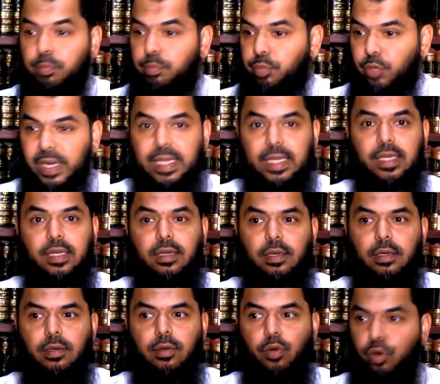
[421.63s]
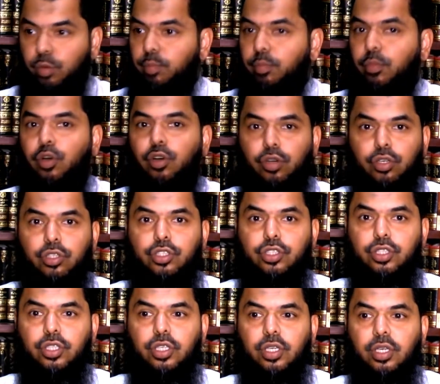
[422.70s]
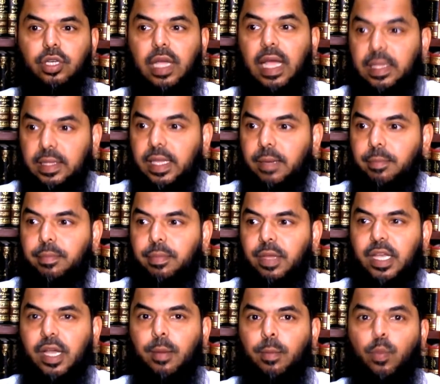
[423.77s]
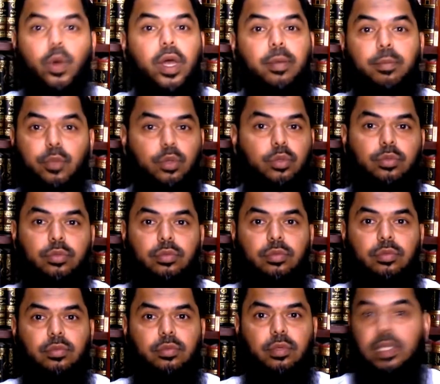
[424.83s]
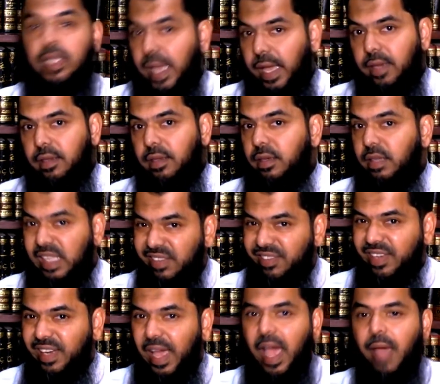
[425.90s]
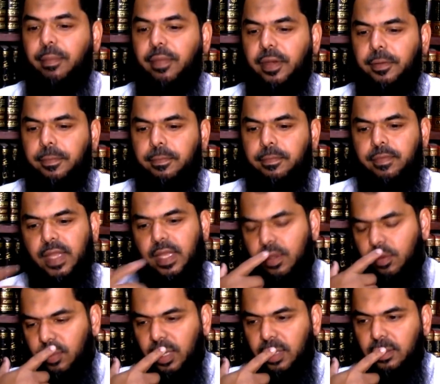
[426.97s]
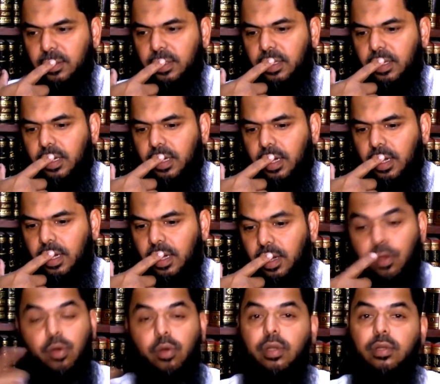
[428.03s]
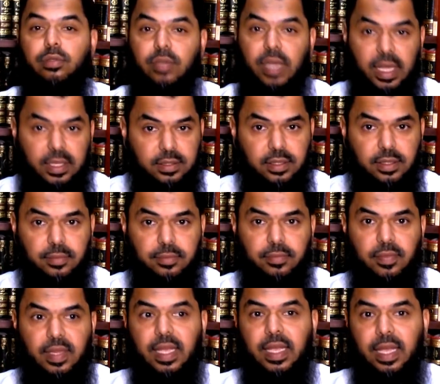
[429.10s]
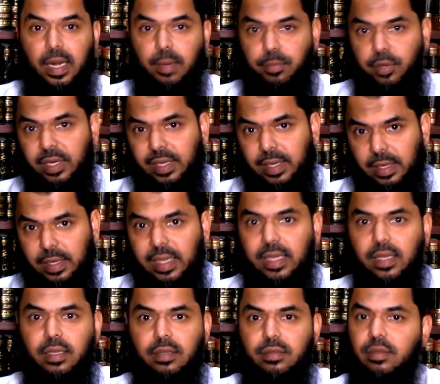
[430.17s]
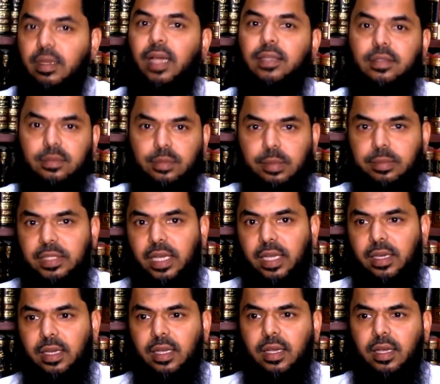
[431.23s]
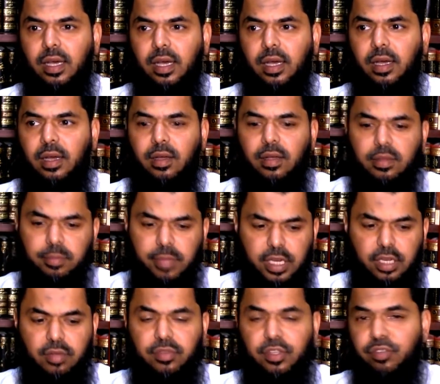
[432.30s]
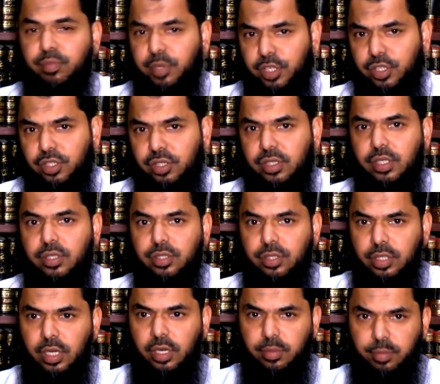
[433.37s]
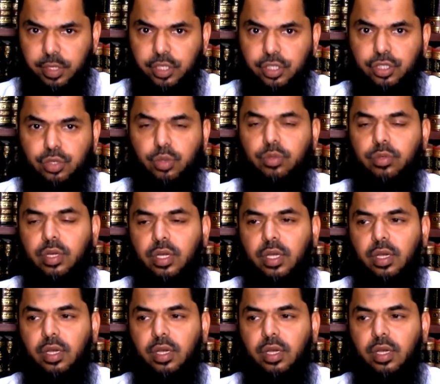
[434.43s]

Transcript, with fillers: break, or merge, and then become one moon? Can it even happen? Well, uh, according to NASA, and I'm putting a link to NASA's website, uh, many of these pictures that, that are being shown